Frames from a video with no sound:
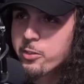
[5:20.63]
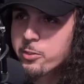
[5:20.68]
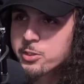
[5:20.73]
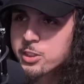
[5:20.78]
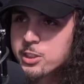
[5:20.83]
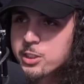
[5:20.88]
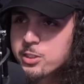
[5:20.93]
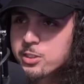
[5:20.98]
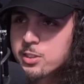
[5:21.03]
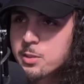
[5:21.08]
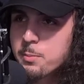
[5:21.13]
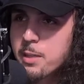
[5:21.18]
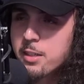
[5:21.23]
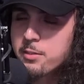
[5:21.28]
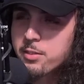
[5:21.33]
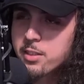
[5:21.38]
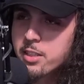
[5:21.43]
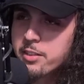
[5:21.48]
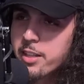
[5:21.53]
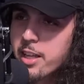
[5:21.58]
So she used to make
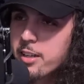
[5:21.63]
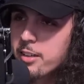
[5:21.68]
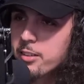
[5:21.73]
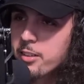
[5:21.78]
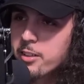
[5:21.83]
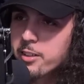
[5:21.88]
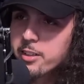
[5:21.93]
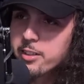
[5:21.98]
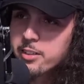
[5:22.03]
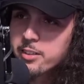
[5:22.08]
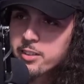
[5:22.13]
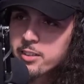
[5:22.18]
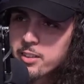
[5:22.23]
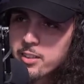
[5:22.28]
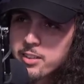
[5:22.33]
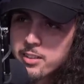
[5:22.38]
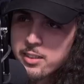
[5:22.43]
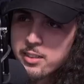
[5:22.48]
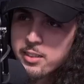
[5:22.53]
fun of that a lot. Wow, it's such